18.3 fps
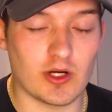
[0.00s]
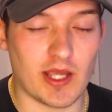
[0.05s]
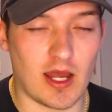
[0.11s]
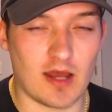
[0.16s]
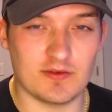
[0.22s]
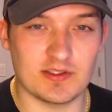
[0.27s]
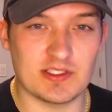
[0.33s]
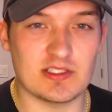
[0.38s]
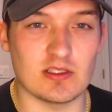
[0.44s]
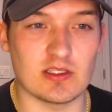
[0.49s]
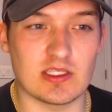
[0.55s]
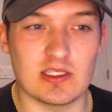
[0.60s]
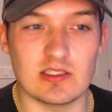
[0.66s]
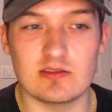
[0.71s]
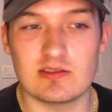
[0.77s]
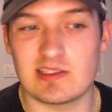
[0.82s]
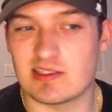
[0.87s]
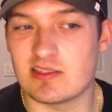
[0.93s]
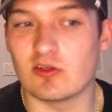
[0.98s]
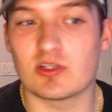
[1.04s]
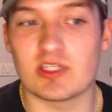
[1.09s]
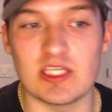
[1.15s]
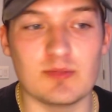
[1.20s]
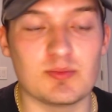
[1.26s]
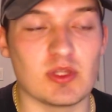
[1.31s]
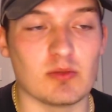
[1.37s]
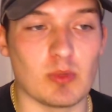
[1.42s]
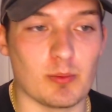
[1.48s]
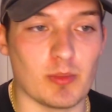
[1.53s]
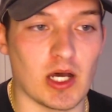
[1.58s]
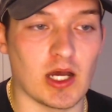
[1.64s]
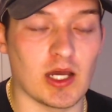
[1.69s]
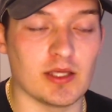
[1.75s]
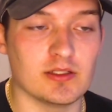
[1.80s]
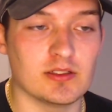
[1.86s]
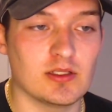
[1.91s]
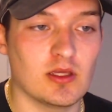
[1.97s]
Obviously, still keep them in
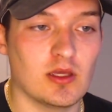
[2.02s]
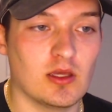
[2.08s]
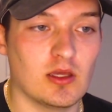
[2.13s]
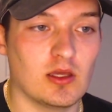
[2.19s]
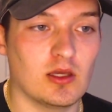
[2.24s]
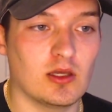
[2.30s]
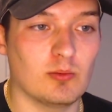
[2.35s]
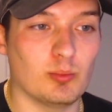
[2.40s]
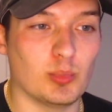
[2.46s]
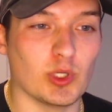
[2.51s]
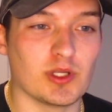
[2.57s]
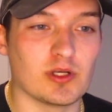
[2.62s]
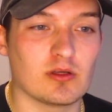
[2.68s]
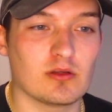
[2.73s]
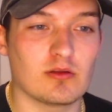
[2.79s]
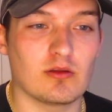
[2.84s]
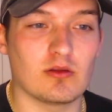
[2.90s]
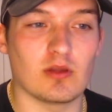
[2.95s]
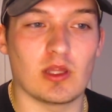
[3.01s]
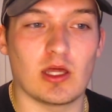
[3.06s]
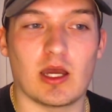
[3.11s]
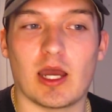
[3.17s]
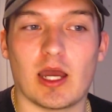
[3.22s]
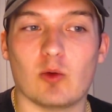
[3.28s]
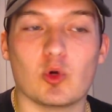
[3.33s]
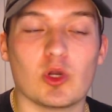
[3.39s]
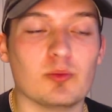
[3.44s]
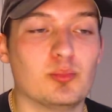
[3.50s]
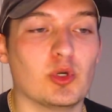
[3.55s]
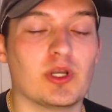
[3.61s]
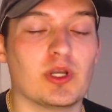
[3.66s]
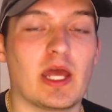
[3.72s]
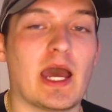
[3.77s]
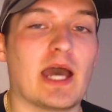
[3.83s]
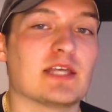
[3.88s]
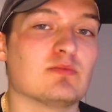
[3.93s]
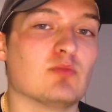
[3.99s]
mind, but I wouldn't put
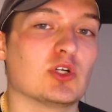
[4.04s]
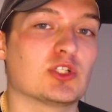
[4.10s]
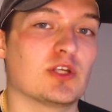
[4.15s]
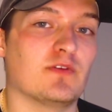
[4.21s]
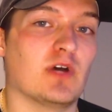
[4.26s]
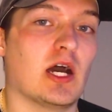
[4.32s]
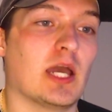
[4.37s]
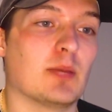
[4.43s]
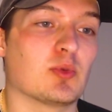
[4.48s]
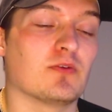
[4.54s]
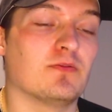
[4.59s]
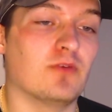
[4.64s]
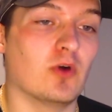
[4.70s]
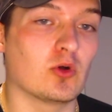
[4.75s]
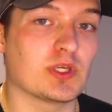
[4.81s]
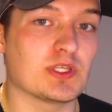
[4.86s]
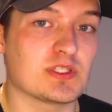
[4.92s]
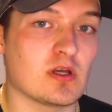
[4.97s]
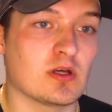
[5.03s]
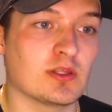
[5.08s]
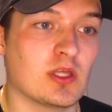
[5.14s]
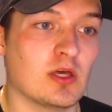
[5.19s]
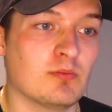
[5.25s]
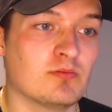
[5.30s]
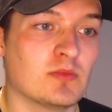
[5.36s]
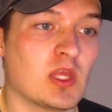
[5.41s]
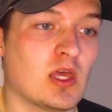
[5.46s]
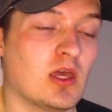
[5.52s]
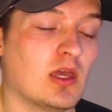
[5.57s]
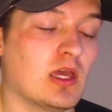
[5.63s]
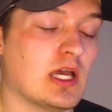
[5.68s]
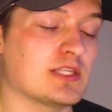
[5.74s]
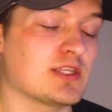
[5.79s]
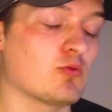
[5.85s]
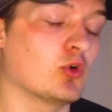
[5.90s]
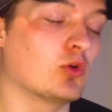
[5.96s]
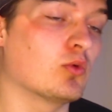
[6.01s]
as much of a hyper focus on them as
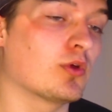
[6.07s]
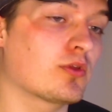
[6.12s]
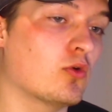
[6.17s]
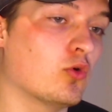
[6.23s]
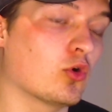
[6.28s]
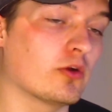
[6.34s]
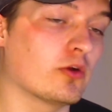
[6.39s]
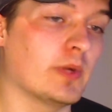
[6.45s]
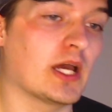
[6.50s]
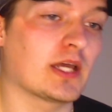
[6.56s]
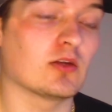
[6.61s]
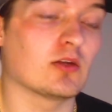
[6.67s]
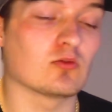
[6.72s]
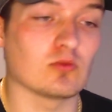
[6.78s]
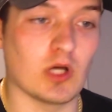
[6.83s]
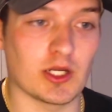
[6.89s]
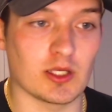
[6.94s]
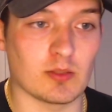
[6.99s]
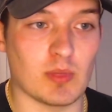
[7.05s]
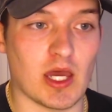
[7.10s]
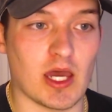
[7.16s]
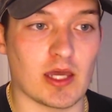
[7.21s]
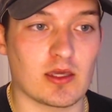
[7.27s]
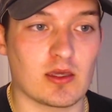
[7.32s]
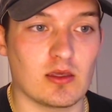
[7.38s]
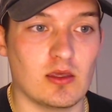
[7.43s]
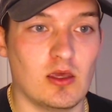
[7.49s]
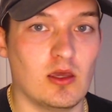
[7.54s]
I would with quarterback and running back.